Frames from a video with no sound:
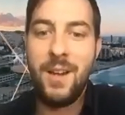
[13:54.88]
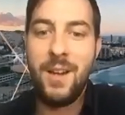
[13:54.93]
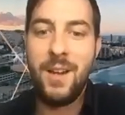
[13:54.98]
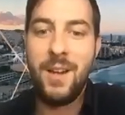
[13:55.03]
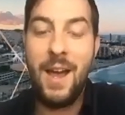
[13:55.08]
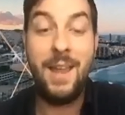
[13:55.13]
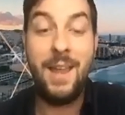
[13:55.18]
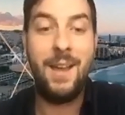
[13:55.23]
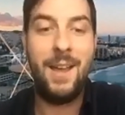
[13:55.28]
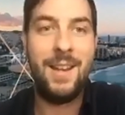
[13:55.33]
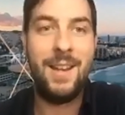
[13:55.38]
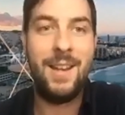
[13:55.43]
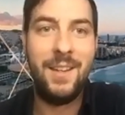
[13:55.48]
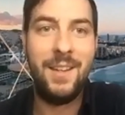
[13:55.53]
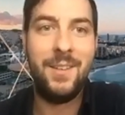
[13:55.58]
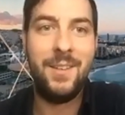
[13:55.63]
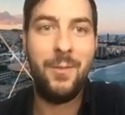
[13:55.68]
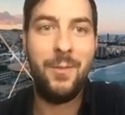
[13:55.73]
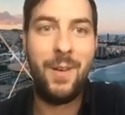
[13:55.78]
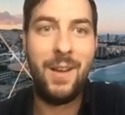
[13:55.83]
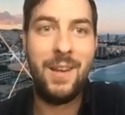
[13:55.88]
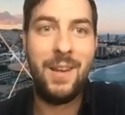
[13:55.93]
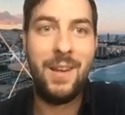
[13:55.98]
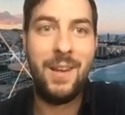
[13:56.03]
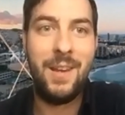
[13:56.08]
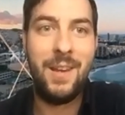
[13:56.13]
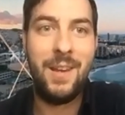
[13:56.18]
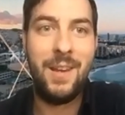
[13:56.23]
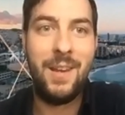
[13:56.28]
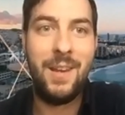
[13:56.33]
I at least
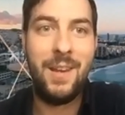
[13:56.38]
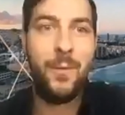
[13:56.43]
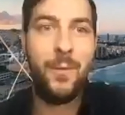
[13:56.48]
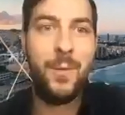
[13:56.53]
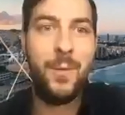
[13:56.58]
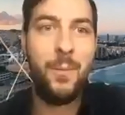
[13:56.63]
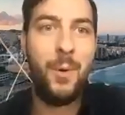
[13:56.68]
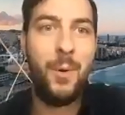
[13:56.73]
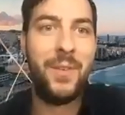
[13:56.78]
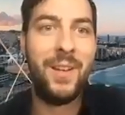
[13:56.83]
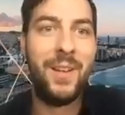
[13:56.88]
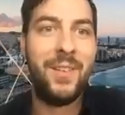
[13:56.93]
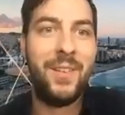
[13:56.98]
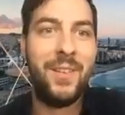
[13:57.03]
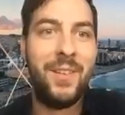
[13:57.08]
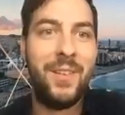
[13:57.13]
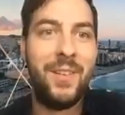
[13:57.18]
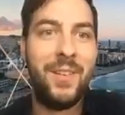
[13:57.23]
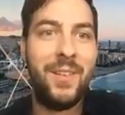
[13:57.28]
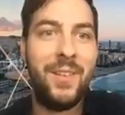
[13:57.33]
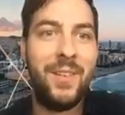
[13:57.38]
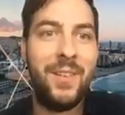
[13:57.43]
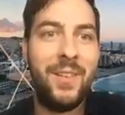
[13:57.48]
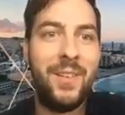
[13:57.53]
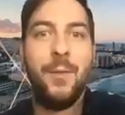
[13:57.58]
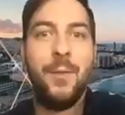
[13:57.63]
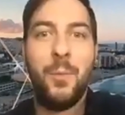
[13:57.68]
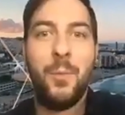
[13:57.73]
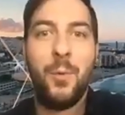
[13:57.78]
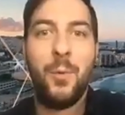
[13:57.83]
find one of the most exciting things
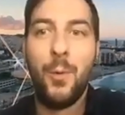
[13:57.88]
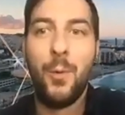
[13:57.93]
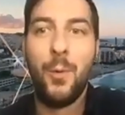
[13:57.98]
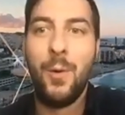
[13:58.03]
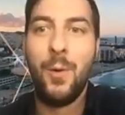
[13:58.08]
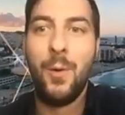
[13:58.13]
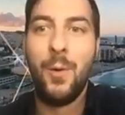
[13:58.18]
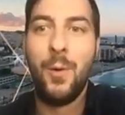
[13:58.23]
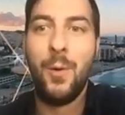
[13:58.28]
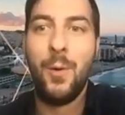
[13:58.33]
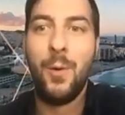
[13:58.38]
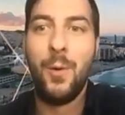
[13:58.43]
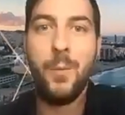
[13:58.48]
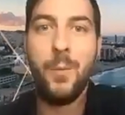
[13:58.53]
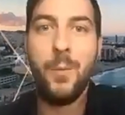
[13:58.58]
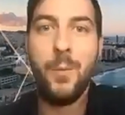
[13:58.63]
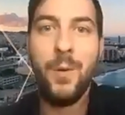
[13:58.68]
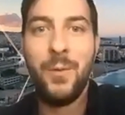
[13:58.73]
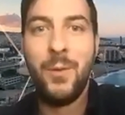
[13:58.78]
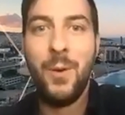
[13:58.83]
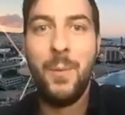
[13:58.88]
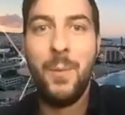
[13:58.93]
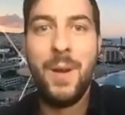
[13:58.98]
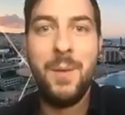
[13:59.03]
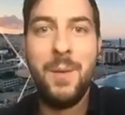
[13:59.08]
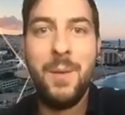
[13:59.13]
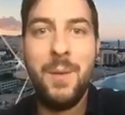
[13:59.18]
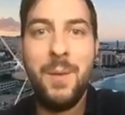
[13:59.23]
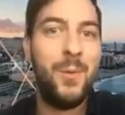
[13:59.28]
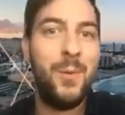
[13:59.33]
of this program, is that we have so
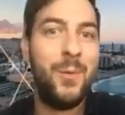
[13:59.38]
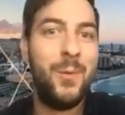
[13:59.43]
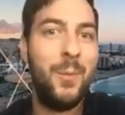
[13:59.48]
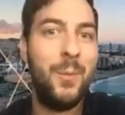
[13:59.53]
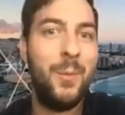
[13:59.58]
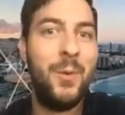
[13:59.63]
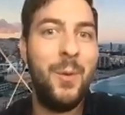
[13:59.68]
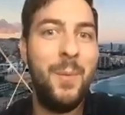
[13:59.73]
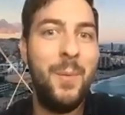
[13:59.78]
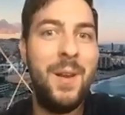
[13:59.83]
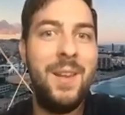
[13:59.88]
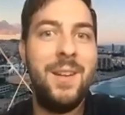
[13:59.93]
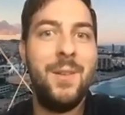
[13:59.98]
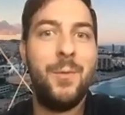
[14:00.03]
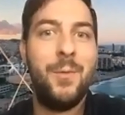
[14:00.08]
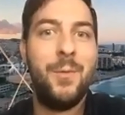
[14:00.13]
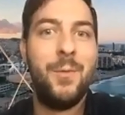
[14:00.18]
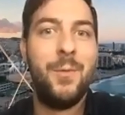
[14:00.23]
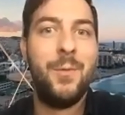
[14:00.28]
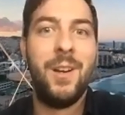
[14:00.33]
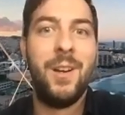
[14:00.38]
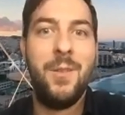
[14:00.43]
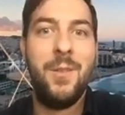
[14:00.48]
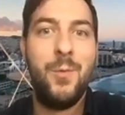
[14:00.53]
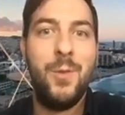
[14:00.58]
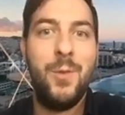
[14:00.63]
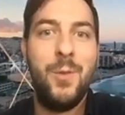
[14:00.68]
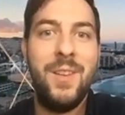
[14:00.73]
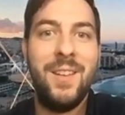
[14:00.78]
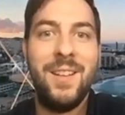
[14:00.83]
many people from so many different
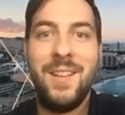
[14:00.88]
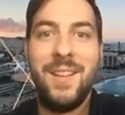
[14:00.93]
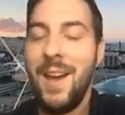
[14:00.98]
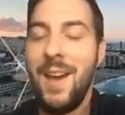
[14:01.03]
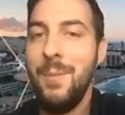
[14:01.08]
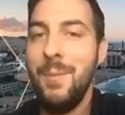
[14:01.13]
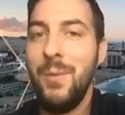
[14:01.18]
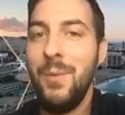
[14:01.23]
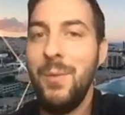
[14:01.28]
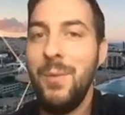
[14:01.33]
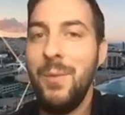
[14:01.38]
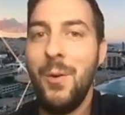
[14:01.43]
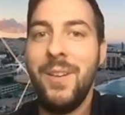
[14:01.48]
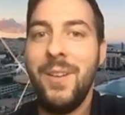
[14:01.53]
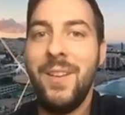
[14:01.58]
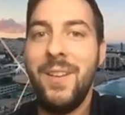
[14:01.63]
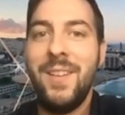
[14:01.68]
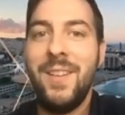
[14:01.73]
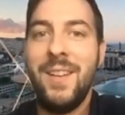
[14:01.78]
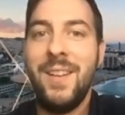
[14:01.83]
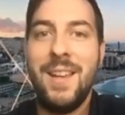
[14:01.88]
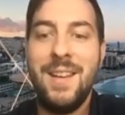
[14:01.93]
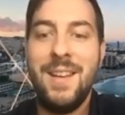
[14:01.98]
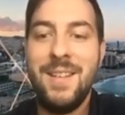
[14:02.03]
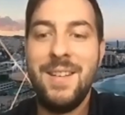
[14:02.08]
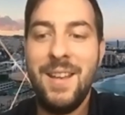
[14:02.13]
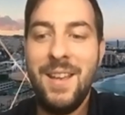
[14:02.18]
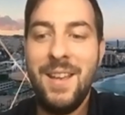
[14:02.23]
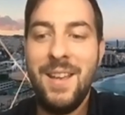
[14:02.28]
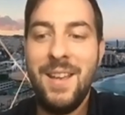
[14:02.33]
countries and time zones
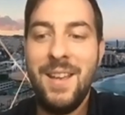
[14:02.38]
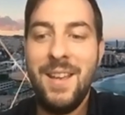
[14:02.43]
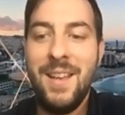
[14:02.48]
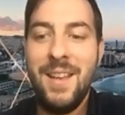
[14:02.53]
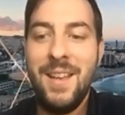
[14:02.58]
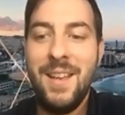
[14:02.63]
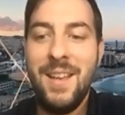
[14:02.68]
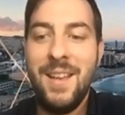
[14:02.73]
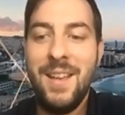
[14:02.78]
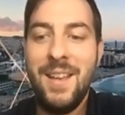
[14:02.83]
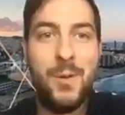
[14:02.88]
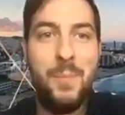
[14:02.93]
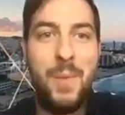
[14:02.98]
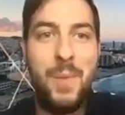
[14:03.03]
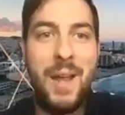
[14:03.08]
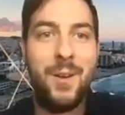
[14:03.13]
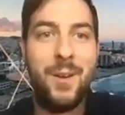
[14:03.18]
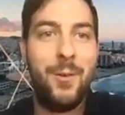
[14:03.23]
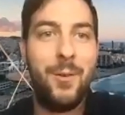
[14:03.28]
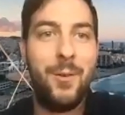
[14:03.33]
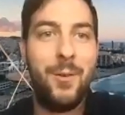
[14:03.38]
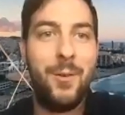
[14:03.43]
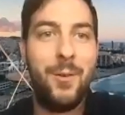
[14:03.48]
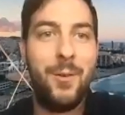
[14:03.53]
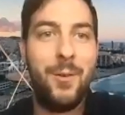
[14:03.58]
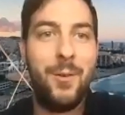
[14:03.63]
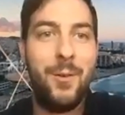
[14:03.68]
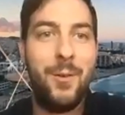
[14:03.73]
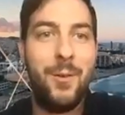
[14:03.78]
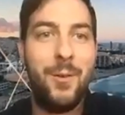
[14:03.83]
and cultural backgrounds
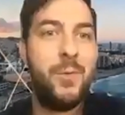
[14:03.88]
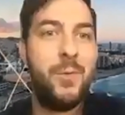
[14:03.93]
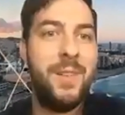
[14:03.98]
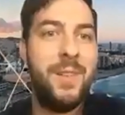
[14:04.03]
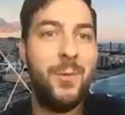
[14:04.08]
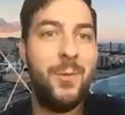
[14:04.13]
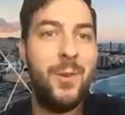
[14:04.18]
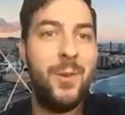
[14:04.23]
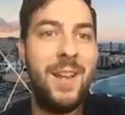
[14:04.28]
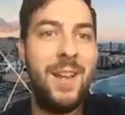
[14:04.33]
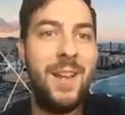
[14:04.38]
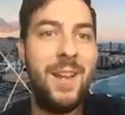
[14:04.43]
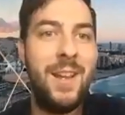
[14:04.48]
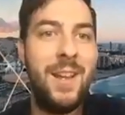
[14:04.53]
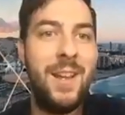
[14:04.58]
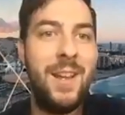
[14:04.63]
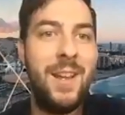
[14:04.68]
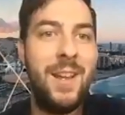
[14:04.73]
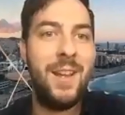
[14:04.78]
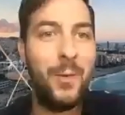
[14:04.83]
and cultural different ideas.